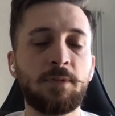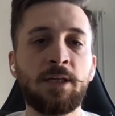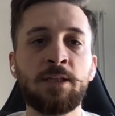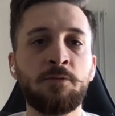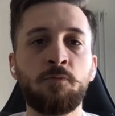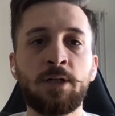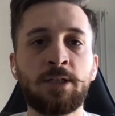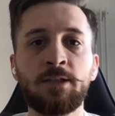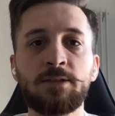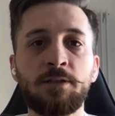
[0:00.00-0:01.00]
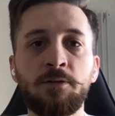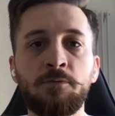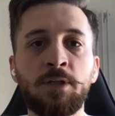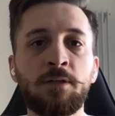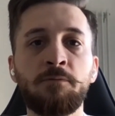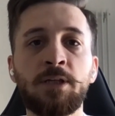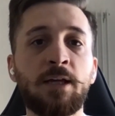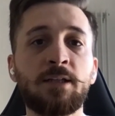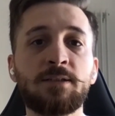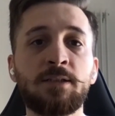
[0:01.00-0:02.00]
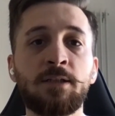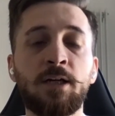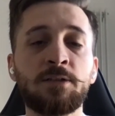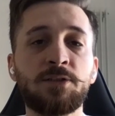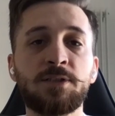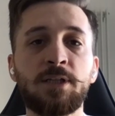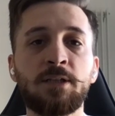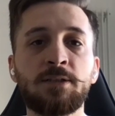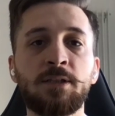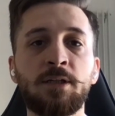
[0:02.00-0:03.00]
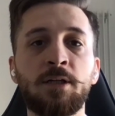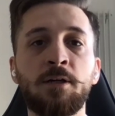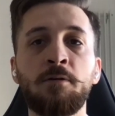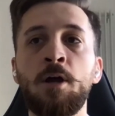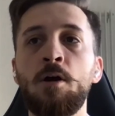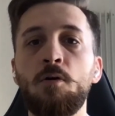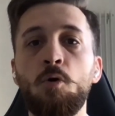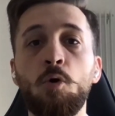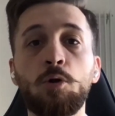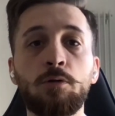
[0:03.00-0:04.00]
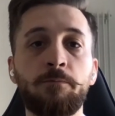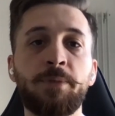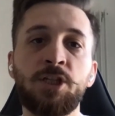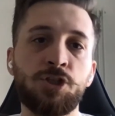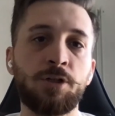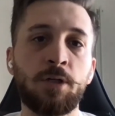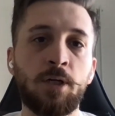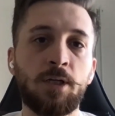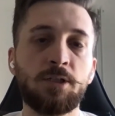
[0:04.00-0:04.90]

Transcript: in one hand, we cannot understand the whole picture.